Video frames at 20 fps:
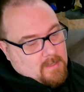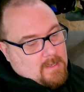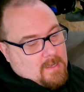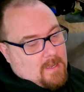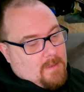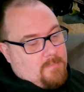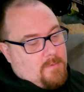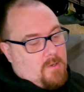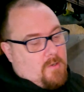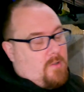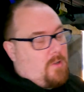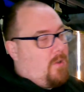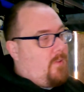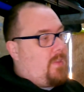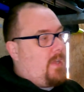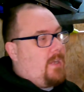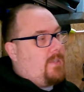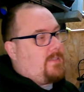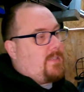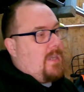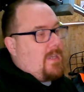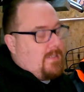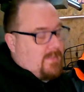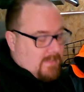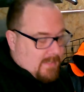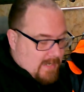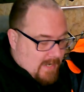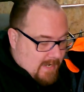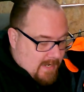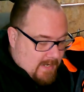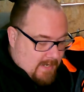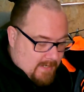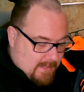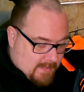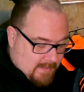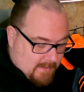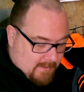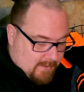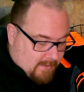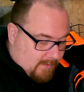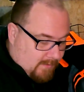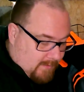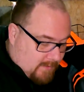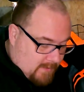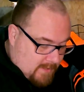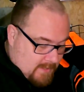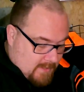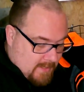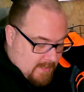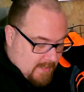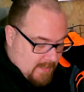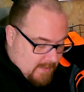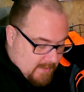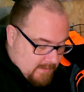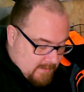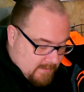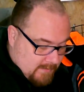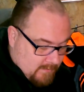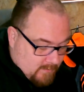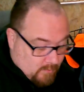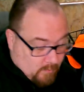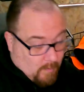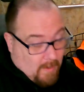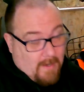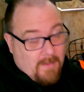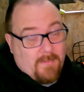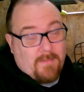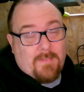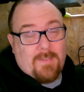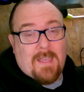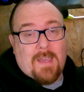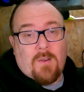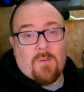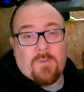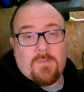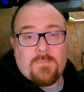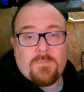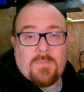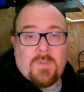I'm going to call that a day today because clearly twice now